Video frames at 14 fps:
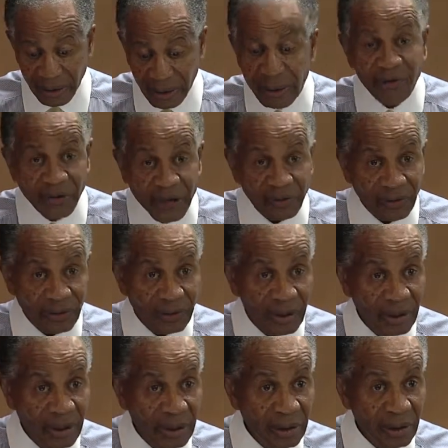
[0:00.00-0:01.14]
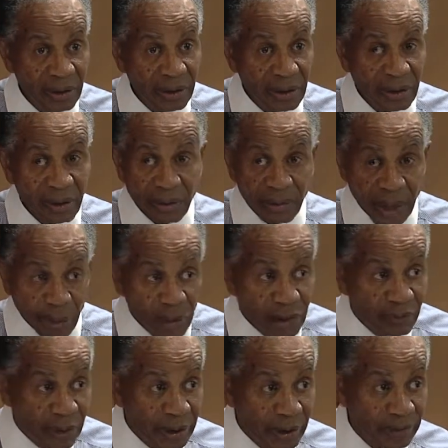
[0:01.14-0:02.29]
events that
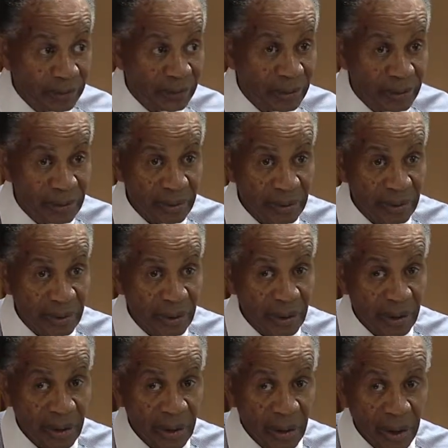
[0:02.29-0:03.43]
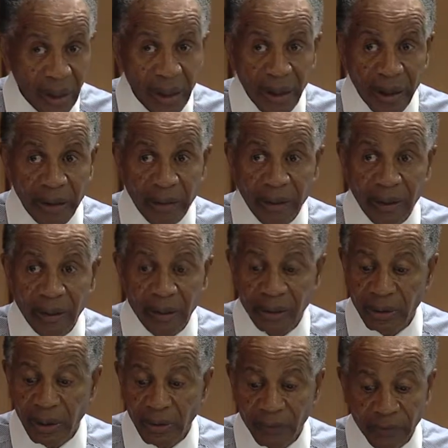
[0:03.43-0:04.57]
we've lived, and
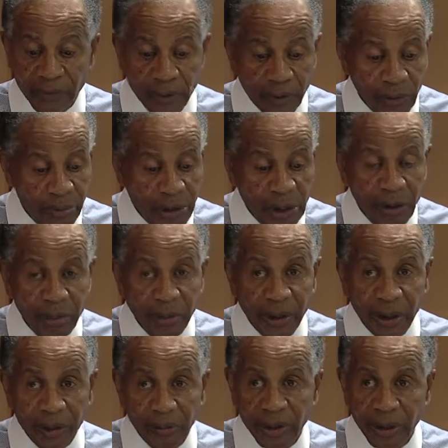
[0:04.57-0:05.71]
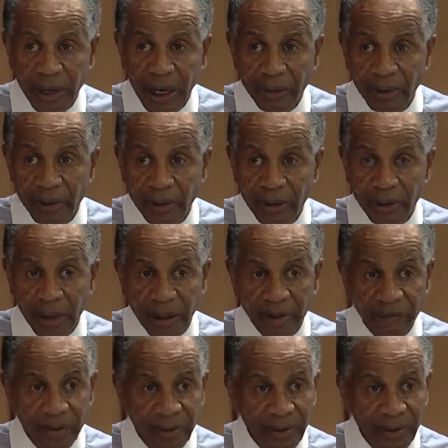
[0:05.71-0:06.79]
don't feel beaten upon when they happen in your life.